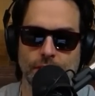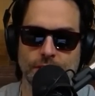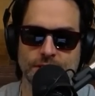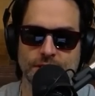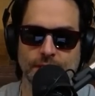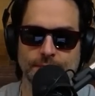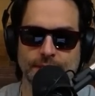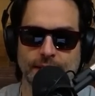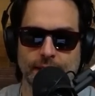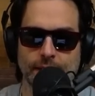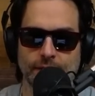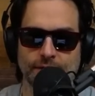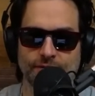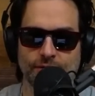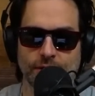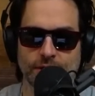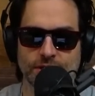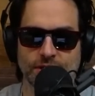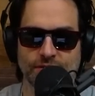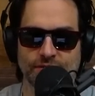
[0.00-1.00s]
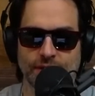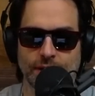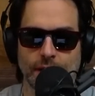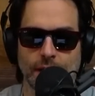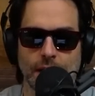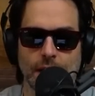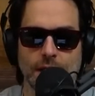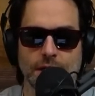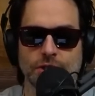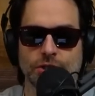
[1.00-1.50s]
subtitle or voiceover.
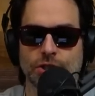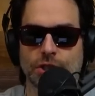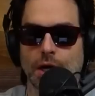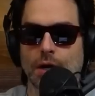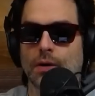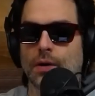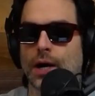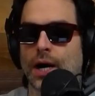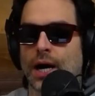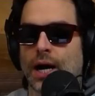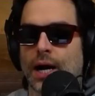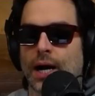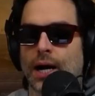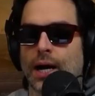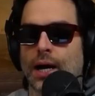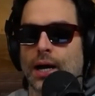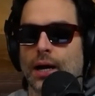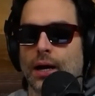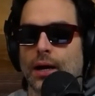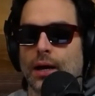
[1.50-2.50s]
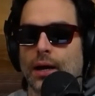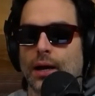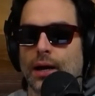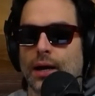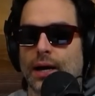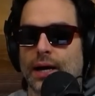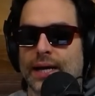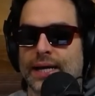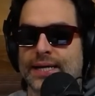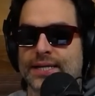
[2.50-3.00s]
So uh,
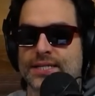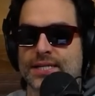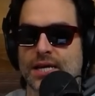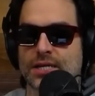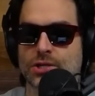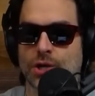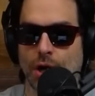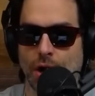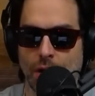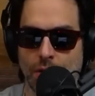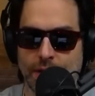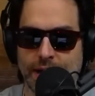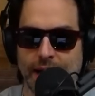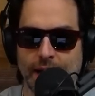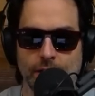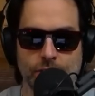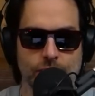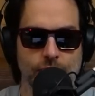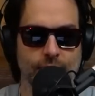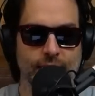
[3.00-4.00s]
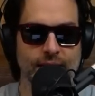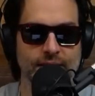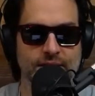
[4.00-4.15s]
he says, okay, I'll do it.